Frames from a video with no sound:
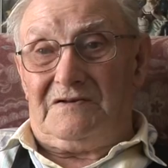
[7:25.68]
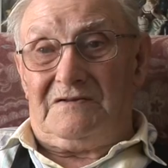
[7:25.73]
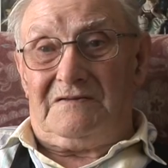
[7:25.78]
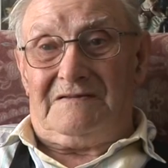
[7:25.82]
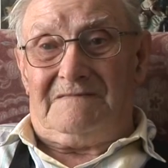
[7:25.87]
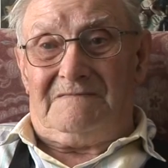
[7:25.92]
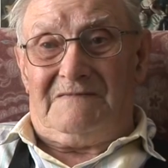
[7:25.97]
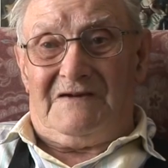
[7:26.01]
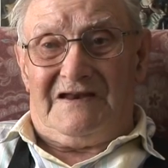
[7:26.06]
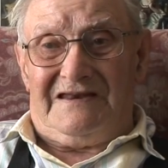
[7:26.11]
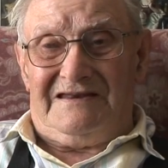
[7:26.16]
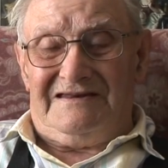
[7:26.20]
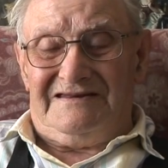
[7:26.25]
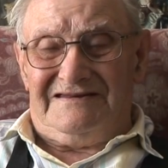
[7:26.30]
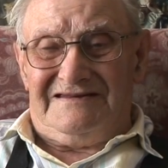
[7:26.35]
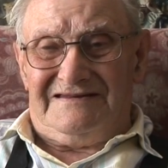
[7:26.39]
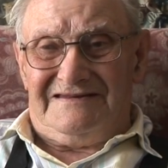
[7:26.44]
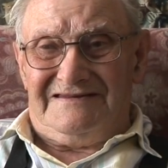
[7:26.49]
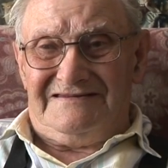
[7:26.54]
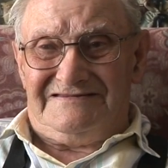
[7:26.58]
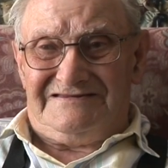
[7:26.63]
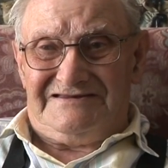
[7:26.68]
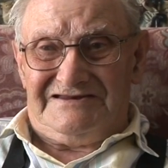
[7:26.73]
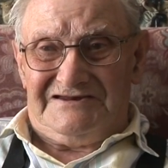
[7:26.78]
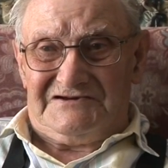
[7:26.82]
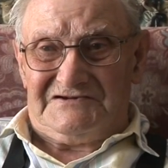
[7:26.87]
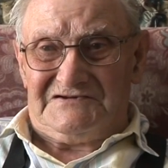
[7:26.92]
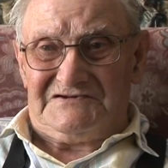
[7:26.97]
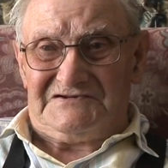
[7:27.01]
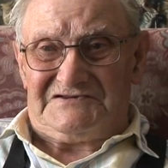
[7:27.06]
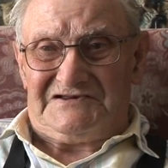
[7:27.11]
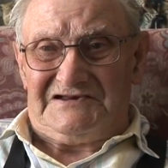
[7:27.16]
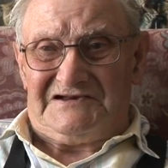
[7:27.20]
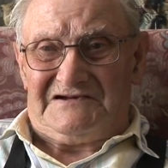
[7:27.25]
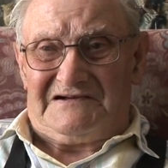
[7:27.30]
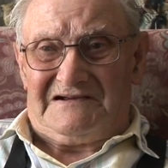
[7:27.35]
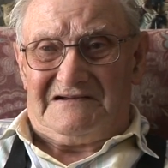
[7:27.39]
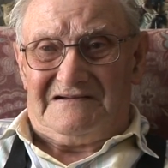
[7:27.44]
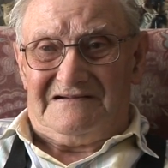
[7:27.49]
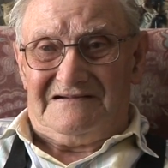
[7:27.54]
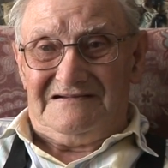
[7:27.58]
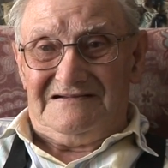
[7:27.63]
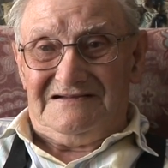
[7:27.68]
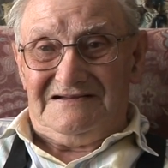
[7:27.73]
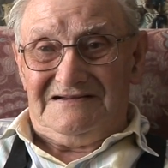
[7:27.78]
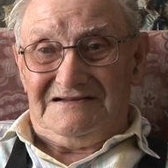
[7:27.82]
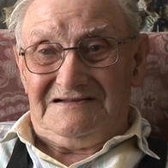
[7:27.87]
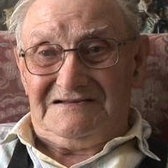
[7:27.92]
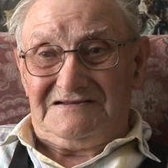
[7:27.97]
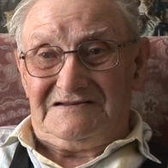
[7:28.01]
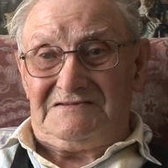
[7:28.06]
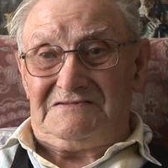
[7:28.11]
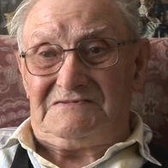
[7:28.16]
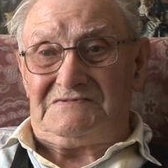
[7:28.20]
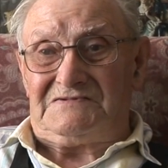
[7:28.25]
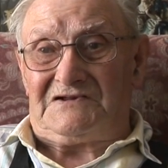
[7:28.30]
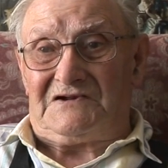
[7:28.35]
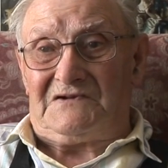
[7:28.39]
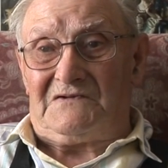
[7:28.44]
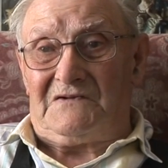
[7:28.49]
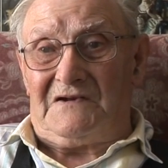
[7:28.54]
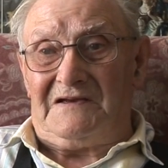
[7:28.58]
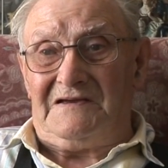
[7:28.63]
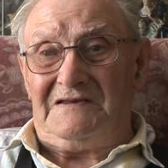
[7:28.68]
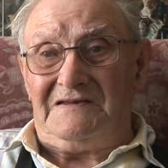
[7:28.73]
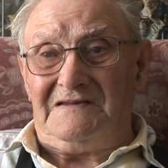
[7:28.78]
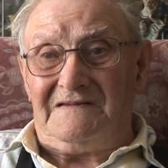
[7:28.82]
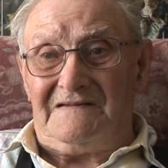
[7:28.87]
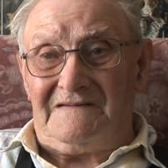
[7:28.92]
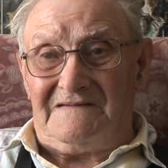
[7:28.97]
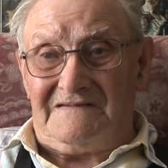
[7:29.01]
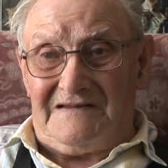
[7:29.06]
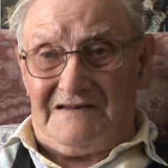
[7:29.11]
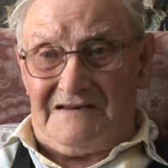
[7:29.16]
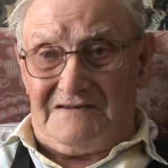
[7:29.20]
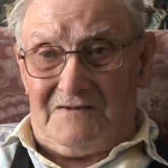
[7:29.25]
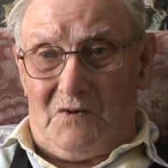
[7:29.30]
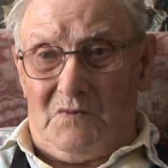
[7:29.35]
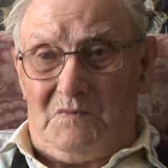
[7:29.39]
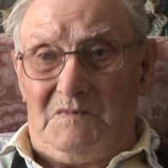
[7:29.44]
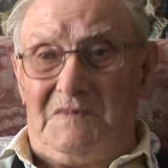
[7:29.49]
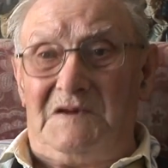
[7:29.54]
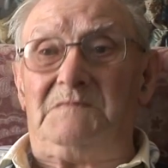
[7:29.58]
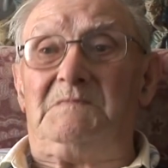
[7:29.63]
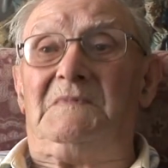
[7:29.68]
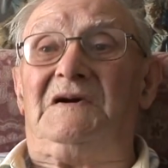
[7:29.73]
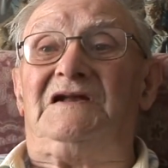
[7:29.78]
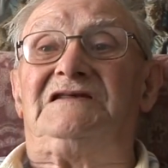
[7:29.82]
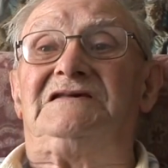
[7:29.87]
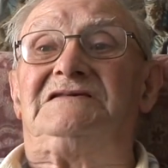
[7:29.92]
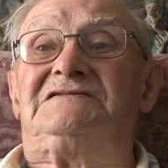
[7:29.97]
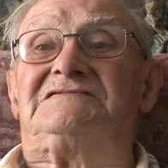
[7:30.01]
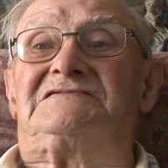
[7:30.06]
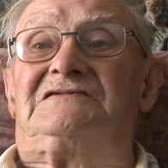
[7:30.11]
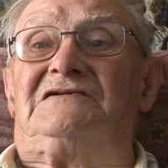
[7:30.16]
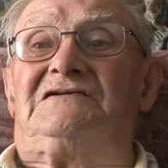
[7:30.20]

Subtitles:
You went in tears here. You were crying and said, all my money's